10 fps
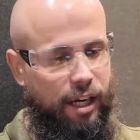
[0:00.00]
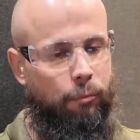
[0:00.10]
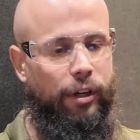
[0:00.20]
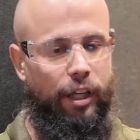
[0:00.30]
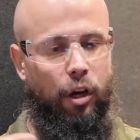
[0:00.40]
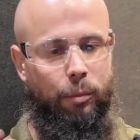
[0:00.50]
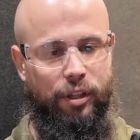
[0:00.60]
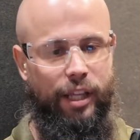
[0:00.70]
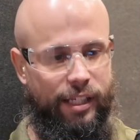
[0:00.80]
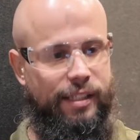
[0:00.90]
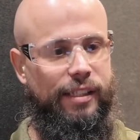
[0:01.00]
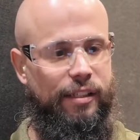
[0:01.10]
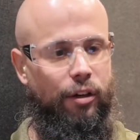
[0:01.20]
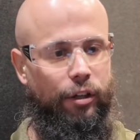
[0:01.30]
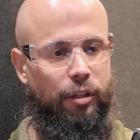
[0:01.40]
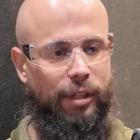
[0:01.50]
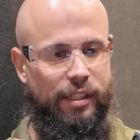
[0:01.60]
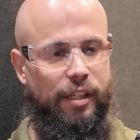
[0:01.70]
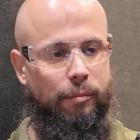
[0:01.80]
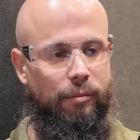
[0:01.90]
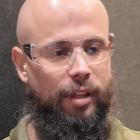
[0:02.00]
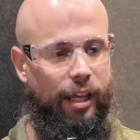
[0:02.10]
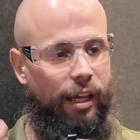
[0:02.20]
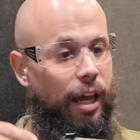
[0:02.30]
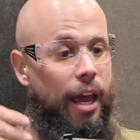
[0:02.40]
and I'm really hoping this is going to be something that